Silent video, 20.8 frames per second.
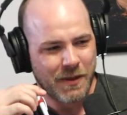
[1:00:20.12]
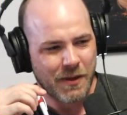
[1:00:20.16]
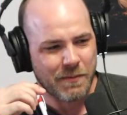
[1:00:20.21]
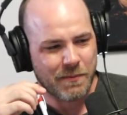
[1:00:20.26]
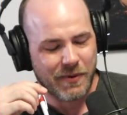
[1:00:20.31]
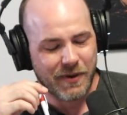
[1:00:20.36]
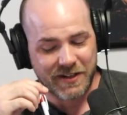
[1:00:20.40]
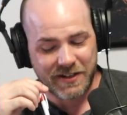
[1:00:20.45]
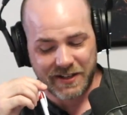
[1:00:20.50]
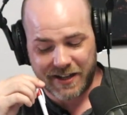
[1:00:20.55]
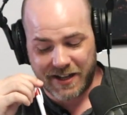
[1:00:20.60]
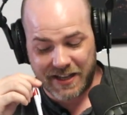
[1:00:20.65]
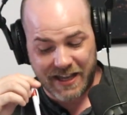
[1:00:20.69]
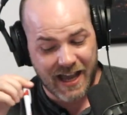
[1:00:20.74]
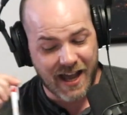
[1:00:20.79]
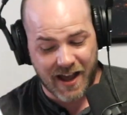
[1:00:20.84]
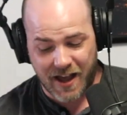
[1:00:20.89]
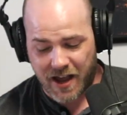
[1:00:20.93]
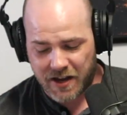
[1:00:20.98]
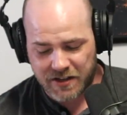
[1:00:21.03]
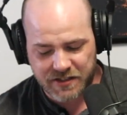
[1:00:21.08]
But
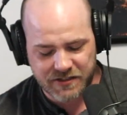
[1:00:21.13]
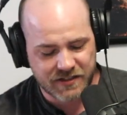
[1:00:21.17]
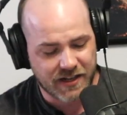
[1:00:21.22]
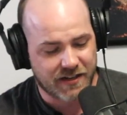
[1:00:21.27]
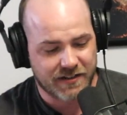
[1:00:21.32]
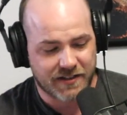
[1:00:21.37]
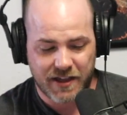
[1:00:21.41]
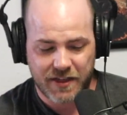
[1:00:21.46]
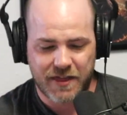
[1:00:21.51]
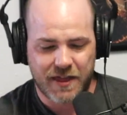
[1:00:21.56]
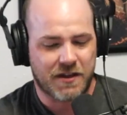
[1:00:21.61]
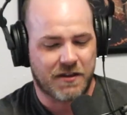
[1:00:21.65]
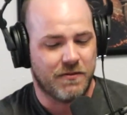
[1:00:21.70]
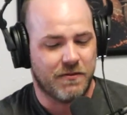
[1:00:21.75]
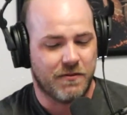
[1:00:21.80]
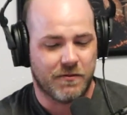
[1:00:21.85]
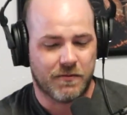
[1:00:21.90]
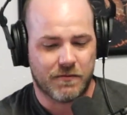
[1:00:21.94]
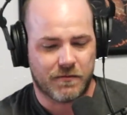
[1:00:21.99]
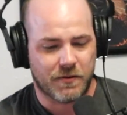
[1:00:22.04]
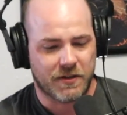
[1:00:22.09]
I just got to say thank
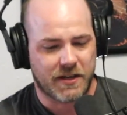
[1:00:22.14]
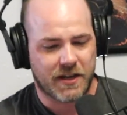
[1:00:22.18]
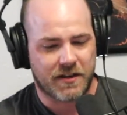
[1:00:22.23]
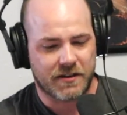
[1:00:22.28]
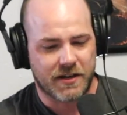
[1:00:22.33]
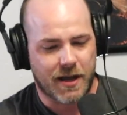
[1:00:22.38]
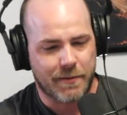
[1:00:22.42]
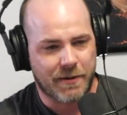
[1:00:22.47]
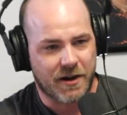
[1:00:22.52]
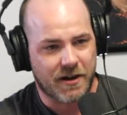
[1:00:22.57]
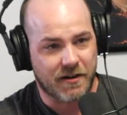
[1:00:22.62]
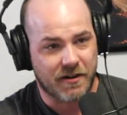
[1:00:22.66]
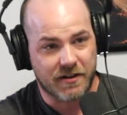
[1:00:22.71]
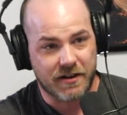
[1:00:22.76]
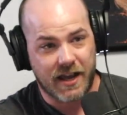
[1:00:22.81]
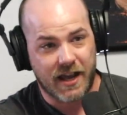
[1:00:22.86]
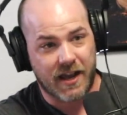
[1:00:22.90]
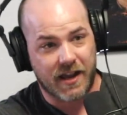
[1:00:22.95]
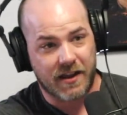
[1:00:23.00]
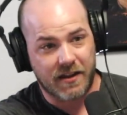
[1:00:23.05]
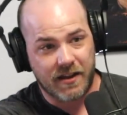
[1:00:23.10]
you for taking time out of your
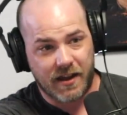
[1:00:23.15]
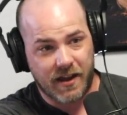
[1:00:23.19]
day.